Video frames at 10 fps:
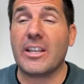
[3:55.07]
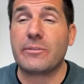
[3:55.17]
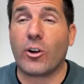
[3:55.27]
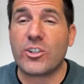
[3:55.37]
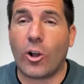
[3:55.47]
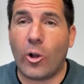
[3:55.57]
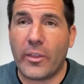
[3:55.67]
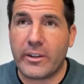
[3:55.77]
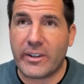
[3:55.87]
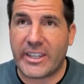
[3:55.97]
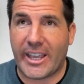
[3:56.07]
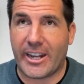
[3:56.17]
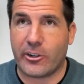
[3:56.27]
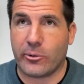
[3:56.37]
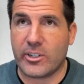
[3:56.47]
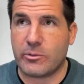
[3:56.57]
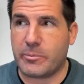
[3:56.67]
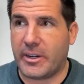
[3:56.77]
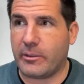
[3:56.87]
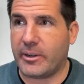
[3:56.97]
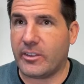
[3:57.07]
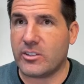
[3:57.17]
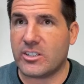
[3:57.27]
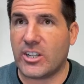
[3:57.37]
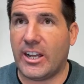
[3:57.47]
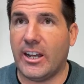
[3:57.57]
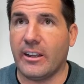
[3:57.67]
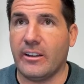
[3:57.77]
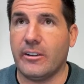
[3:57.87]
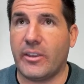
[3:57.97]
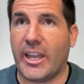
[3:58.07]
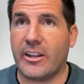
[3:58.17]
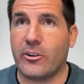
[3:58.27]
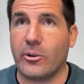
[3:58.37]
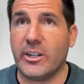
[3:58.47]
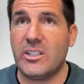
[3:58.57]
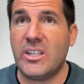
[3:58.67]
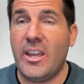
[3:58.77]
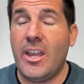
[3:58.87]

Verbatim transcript: as far as all the different categories, which, by the way, there's a ton of categories.